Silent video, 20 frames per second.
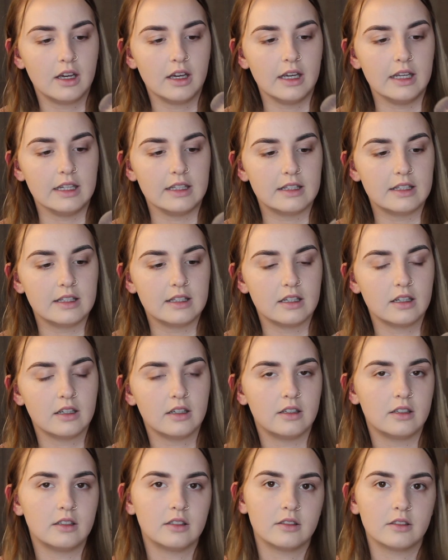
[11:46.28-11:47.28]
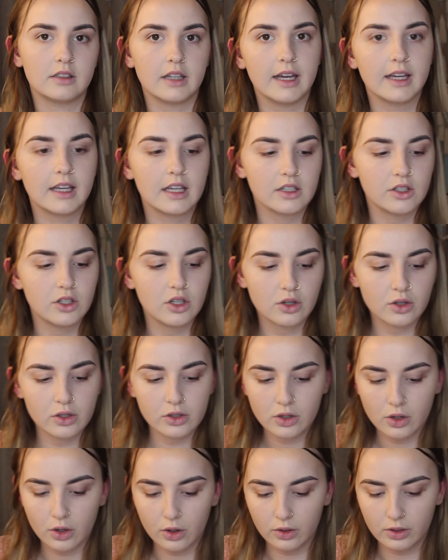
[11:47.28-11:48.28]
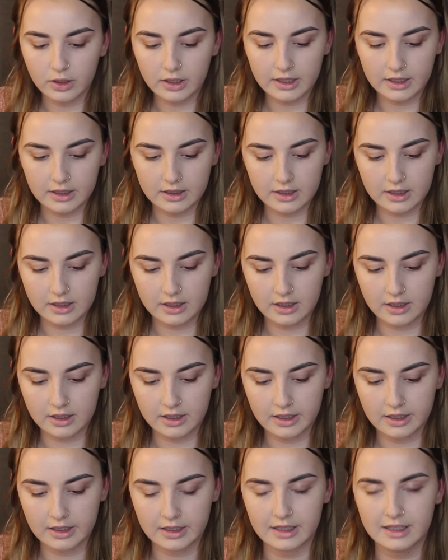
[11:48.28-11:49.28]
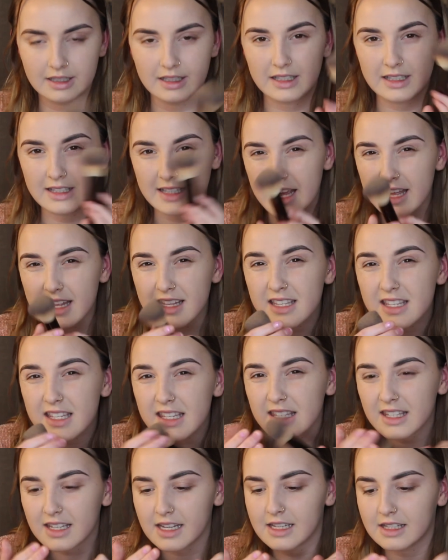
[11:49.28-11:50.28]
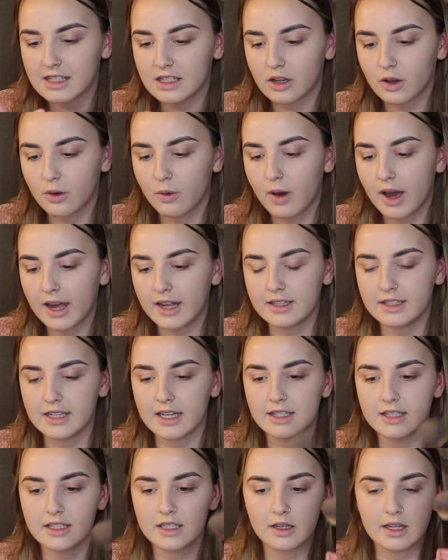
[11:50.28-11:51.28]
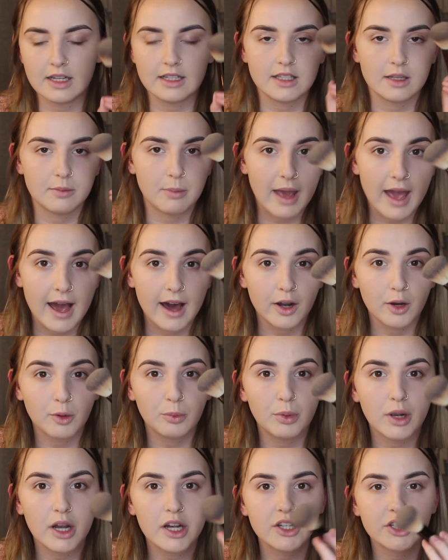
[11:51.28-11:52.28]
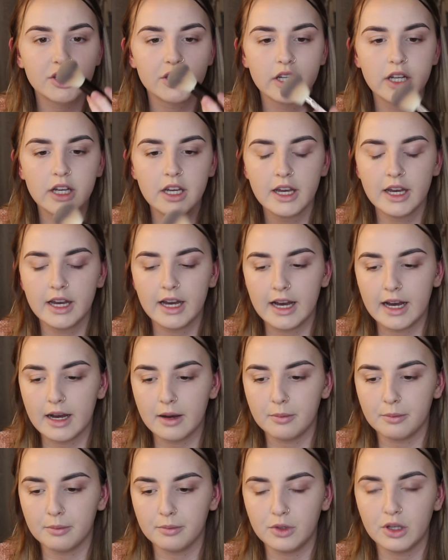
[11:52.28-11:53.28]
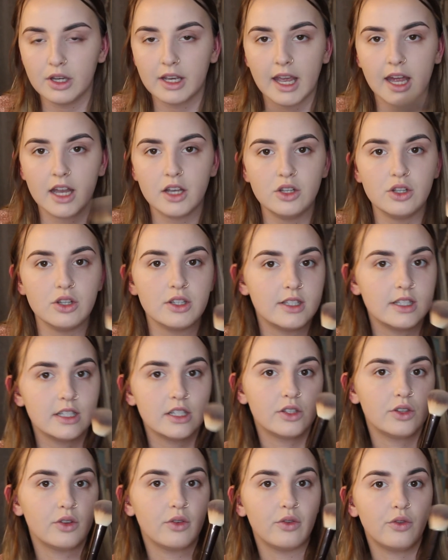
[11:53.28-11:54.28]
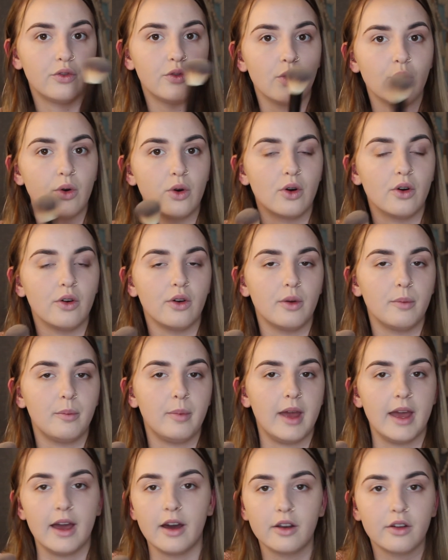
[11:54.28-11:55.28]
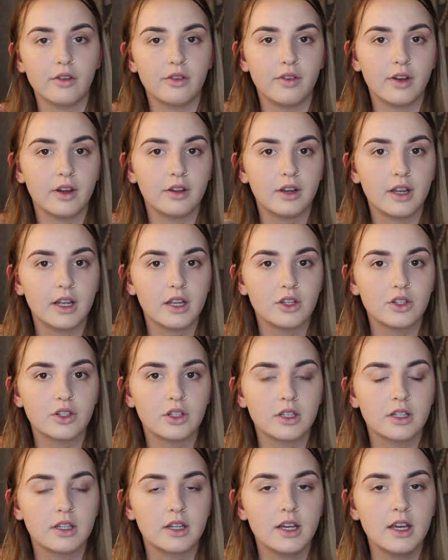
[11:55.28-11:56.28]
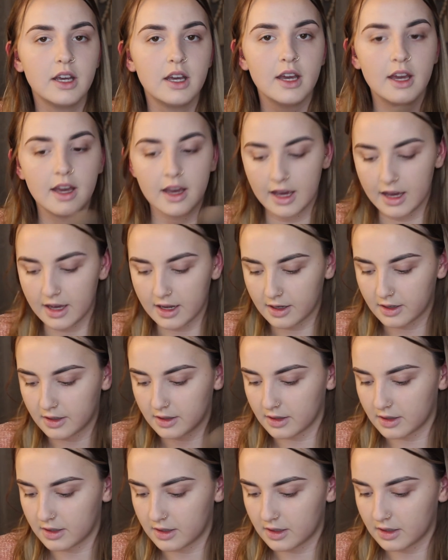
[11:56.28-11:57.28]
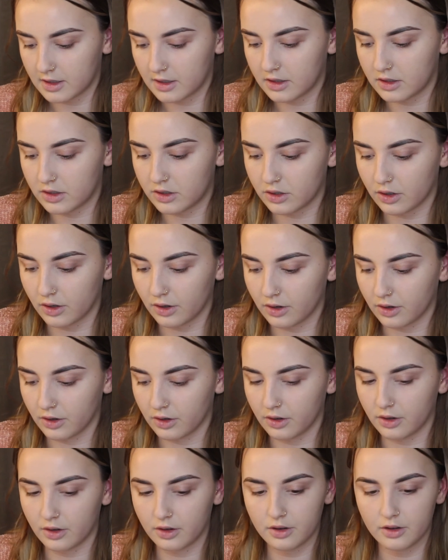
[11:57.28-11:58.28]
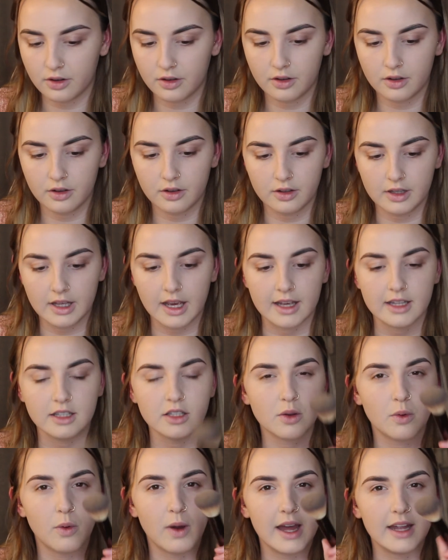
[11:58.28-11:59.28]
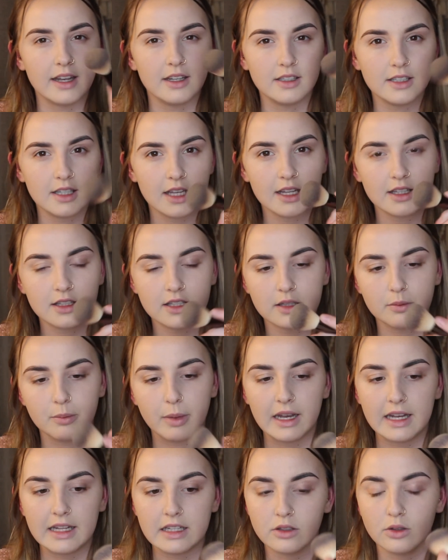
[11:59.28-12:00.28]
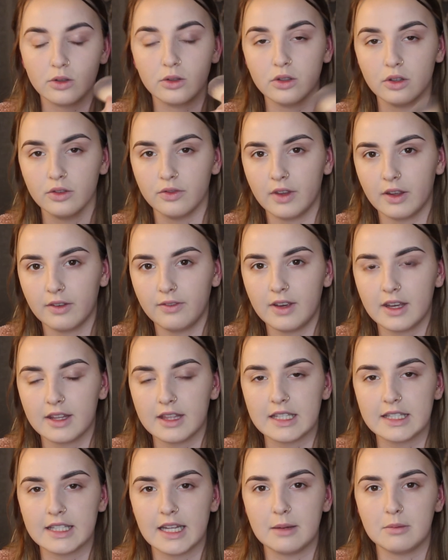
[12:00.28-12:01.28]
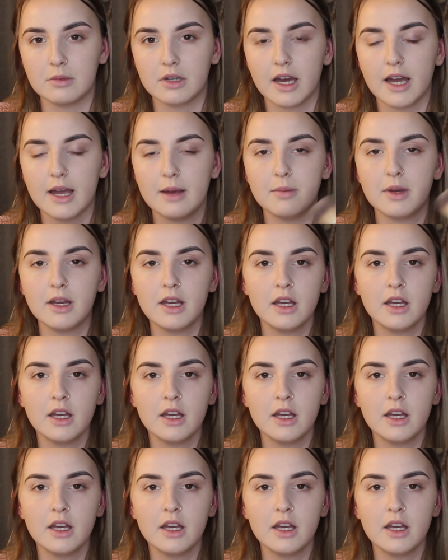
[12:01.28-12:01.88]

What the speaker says: guess you could call it dense. It's a quite dense, it's a powder brush. You can use this for powder foundation, and so yeah, it's quite dense, but it's also fluffy at the same time.